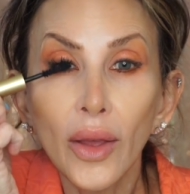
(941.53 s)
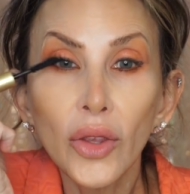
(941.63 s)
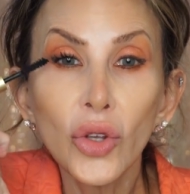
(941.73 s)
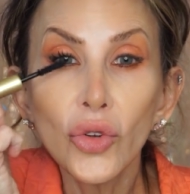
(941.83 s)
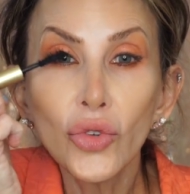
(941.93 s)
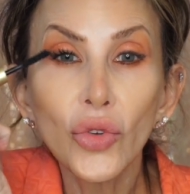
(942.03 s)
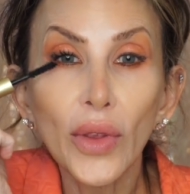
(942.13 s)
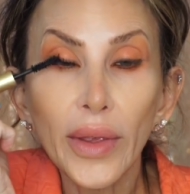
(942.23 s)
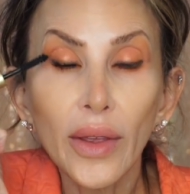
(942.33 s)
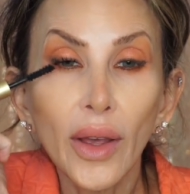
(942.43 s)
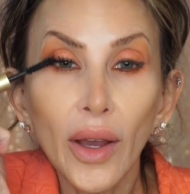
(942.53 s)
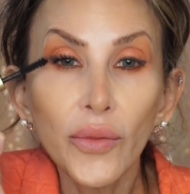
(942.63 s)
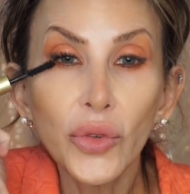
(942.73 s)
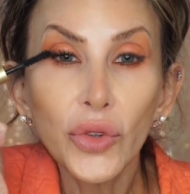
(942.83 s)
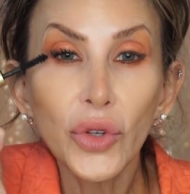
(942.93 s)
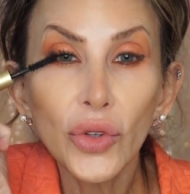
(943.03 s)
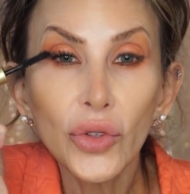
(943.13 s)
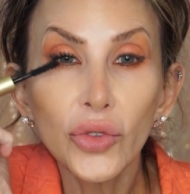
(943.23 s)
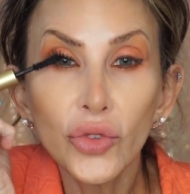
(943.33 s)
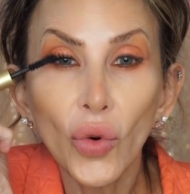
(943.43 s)
Hugely. I'm still
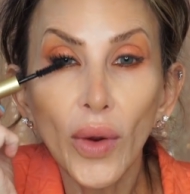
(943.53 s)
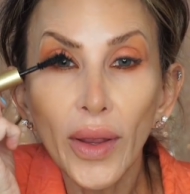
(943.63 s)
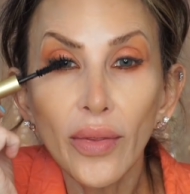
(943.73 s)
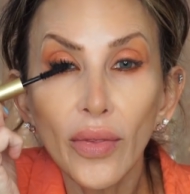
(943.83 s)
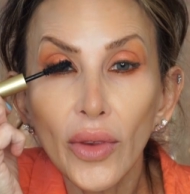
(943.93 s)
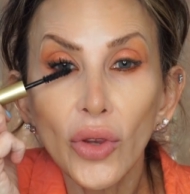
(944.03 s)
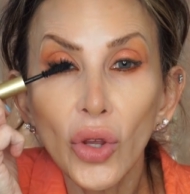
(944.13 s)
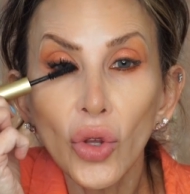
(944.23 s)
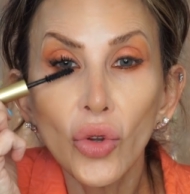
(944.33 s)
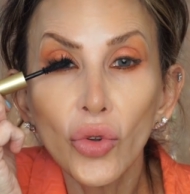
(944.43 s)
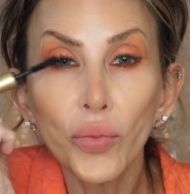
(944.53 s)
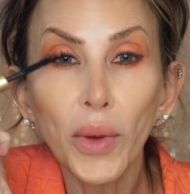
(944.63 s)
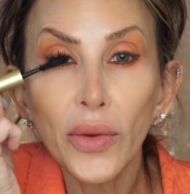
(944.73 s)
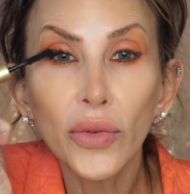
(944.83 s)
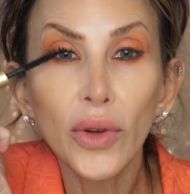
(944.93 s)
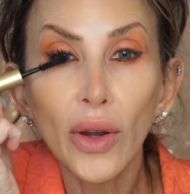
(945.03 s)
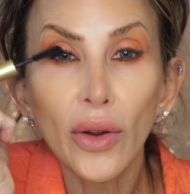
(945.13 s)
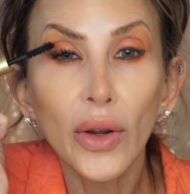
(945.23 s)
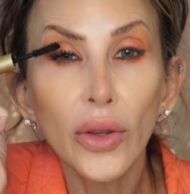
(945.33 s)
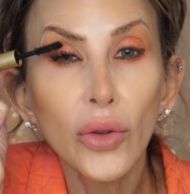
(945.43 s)
enjoying this Huge
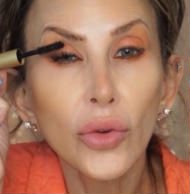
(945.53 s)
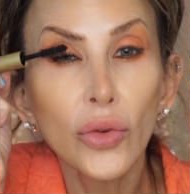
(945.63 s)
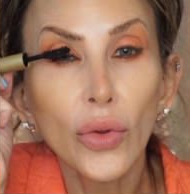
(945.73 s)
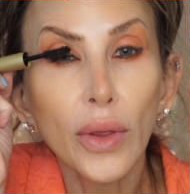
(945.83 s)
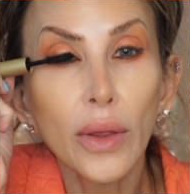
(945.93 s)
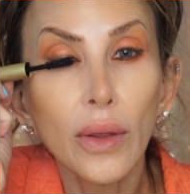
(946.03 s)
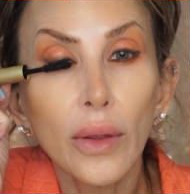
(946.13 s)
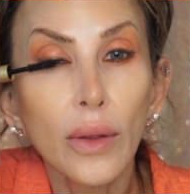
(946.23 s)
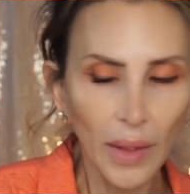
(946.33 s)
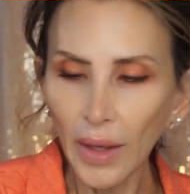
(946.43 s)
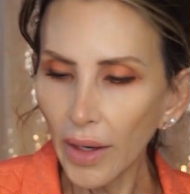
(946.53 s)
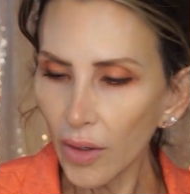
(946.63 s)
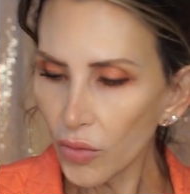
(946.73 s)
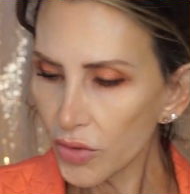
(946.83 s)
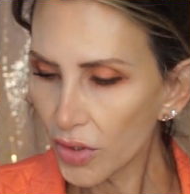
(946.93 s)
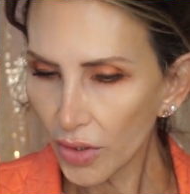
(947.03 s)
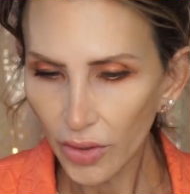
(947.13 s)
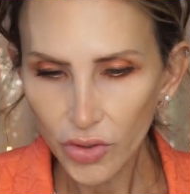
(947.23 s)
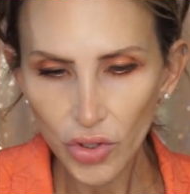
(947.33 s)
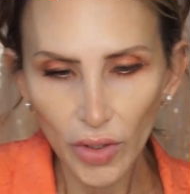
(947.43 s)
Mascara hugely. I was
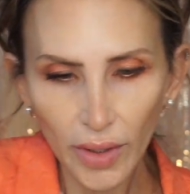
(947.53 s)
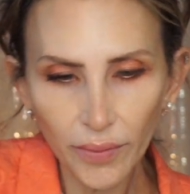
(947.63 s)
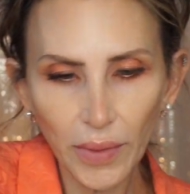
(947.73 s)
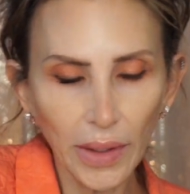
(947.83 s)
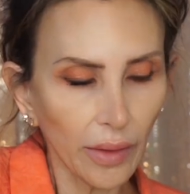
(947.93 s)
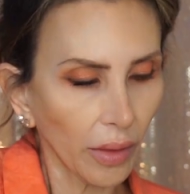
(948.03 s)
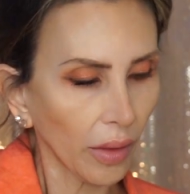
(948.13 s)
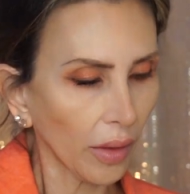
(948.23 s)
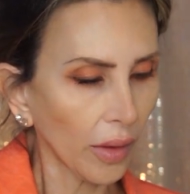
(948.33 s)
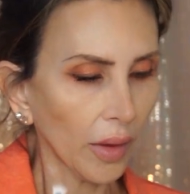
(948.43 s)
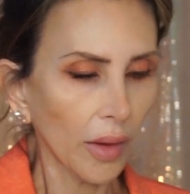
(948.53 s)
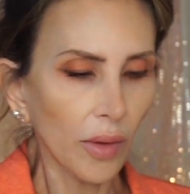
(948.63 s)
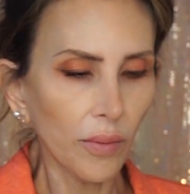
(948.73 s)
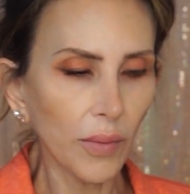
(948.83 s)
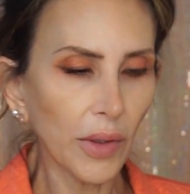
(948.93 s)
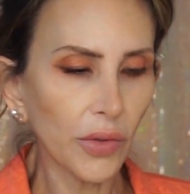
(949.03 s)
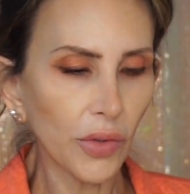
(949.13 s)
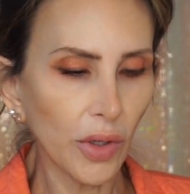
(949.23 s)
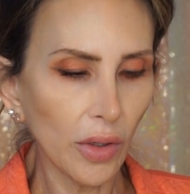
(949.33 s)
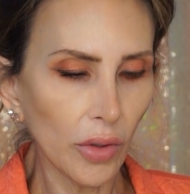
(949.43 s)
gonna try my
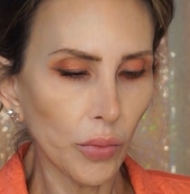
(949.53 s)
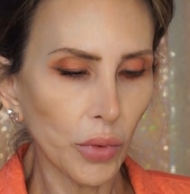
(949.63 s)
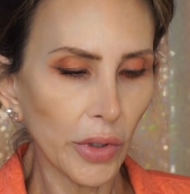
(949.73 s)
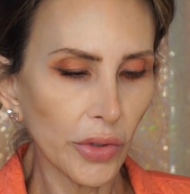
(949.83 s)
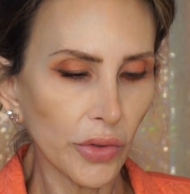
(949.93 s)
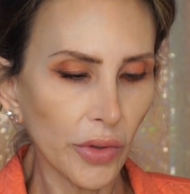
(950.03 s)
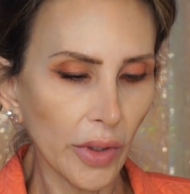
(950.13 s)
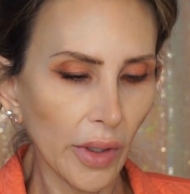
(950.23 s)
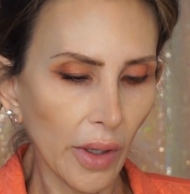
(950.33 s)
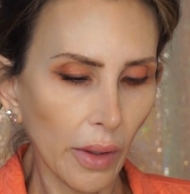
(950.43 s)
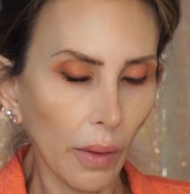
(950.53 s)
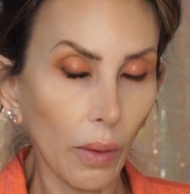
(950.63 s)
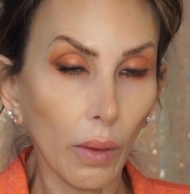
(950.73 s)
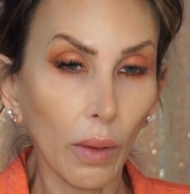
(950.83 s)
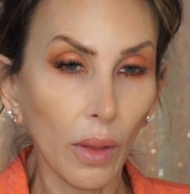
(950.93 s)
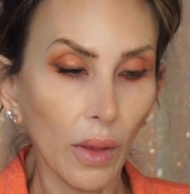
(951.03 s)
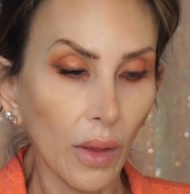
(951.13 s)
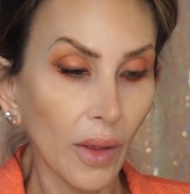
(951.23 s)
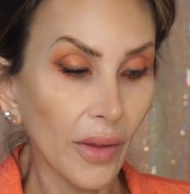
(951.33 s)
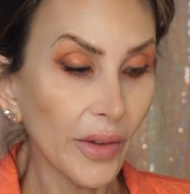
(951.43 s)
mascara brush today.
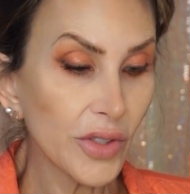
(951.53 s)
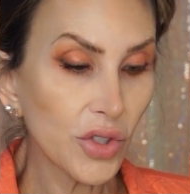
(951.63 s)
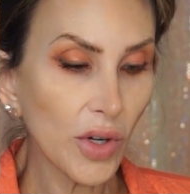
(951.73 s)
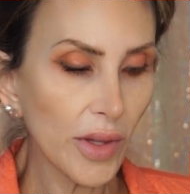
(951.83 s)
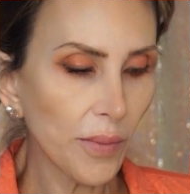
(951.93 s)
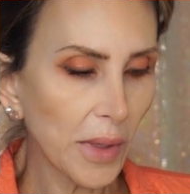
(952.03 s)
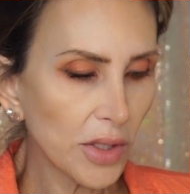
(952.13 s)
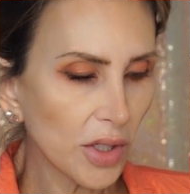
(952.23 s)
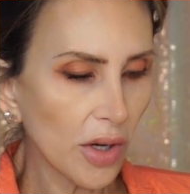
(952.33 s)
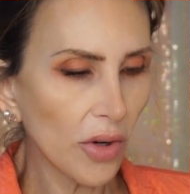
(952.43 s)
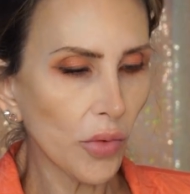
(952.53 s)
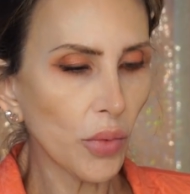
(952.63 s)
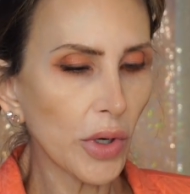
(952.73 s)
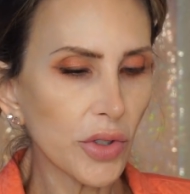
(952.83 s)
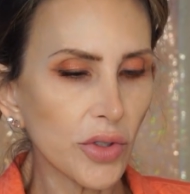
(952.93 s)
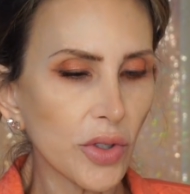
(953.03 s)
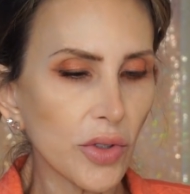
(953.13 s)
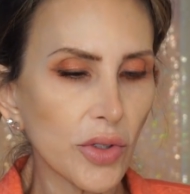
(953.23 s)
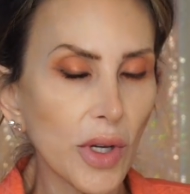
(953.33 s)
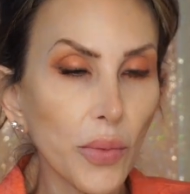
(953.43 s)
Let's try the mascara brush to
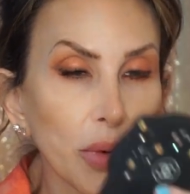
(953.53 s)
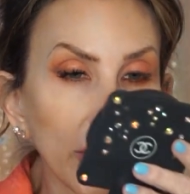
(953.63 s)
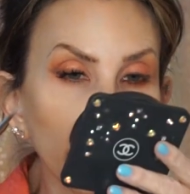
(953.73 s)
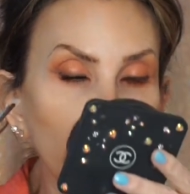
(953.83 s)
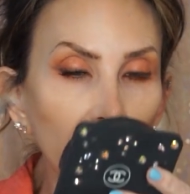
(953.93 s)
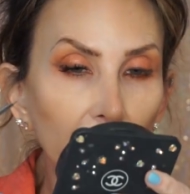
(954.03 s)
separate the